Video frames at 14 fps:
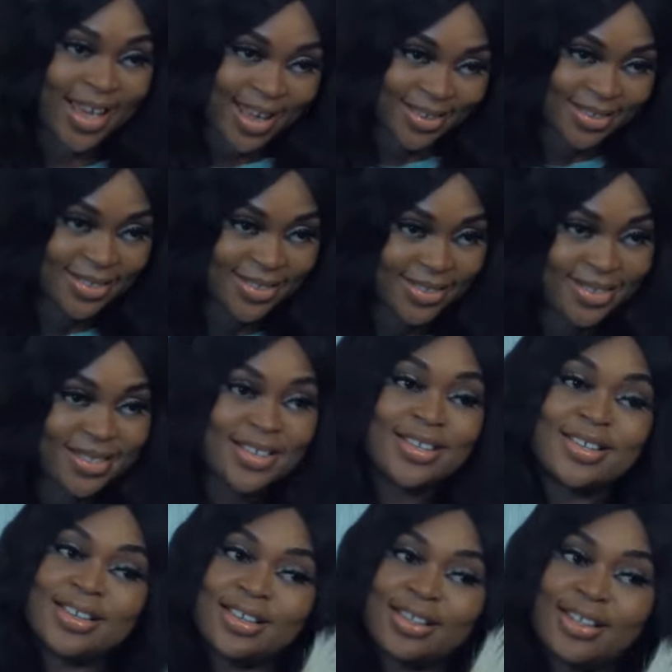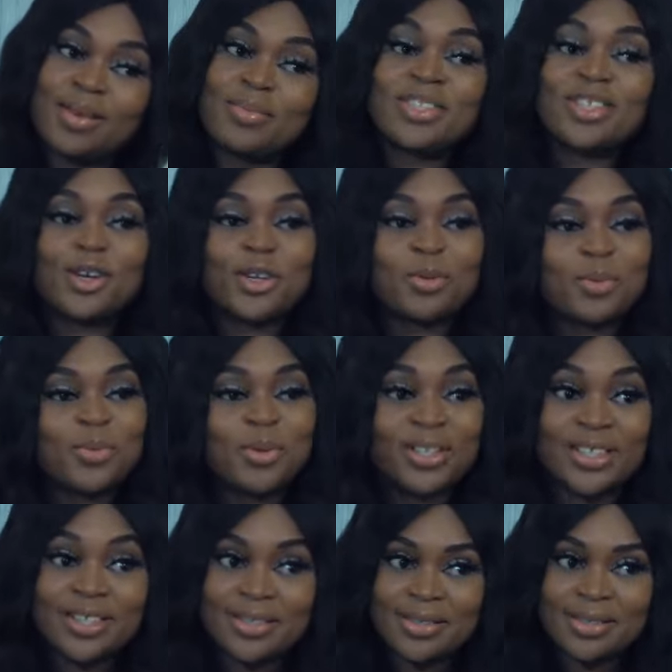Dad, let me tell you people a
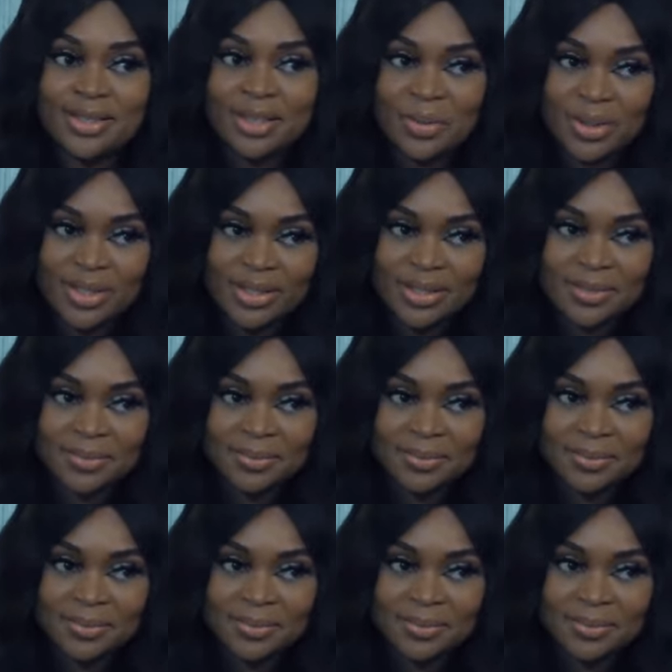little secret.